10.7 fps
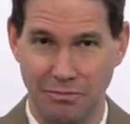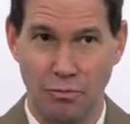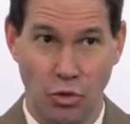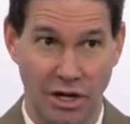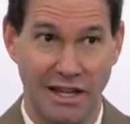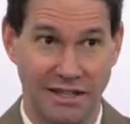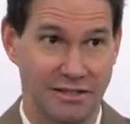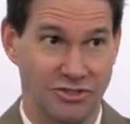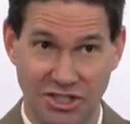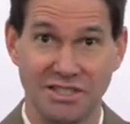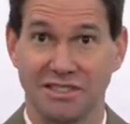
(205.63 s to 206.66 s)
more like
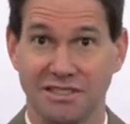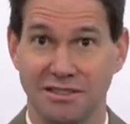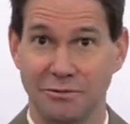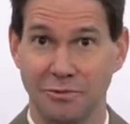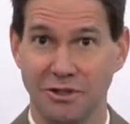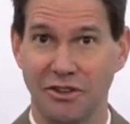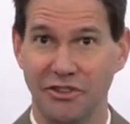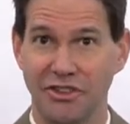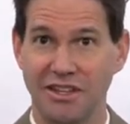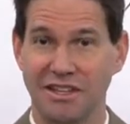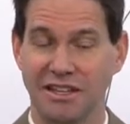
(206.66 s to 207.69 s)
Jesus that we're all
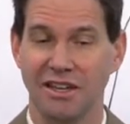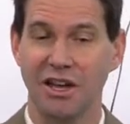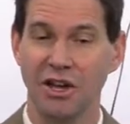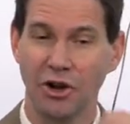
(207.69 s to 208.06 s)
seeking,